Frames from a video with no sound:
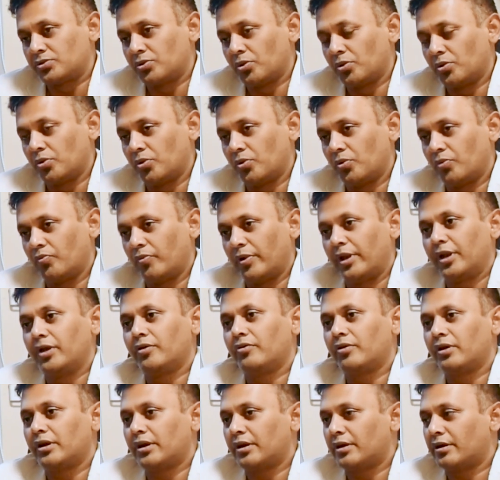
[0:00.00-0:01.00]
So
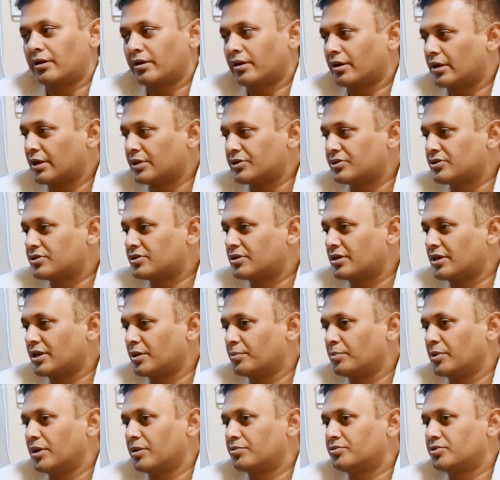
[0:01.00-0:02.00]
whenever a drug-resistant
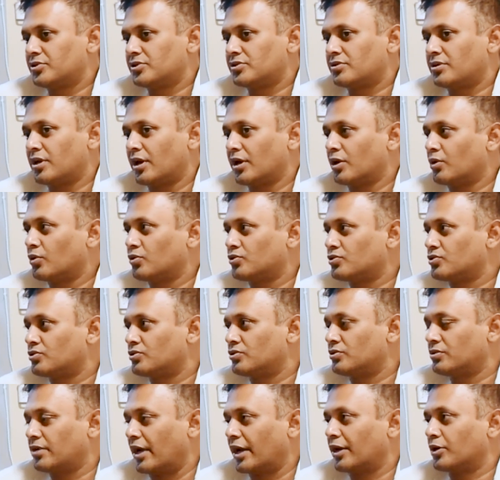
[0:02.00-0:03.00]
epilepsy is
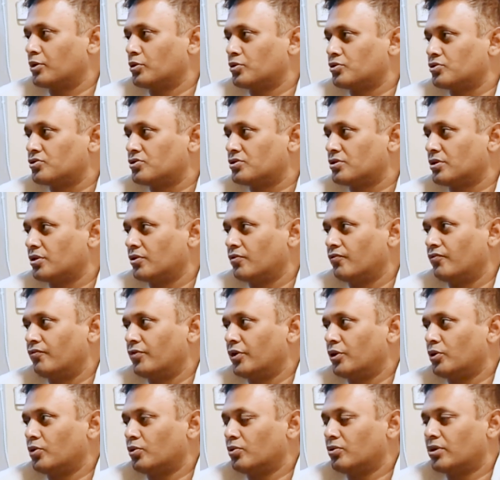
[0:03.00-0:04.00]
diagnosed,
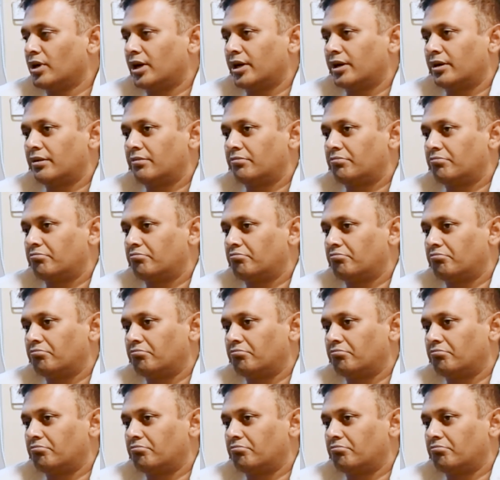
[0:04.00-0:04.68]
we know that